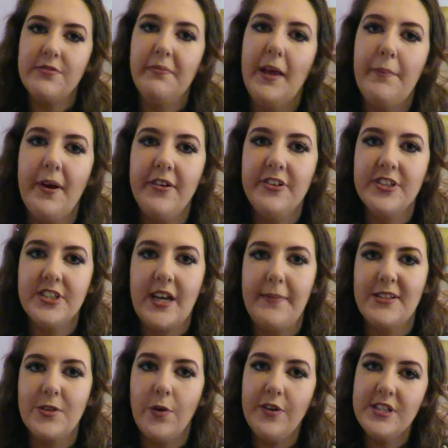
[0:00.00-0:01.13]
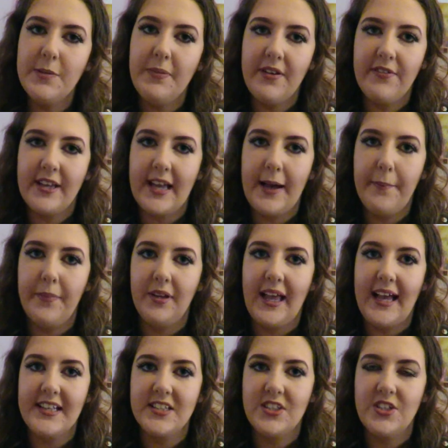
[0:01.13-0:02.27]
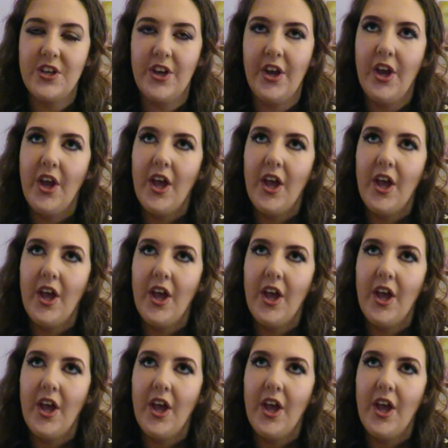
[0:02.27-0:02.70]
from their bonus time, it's always a bit of a gamble as to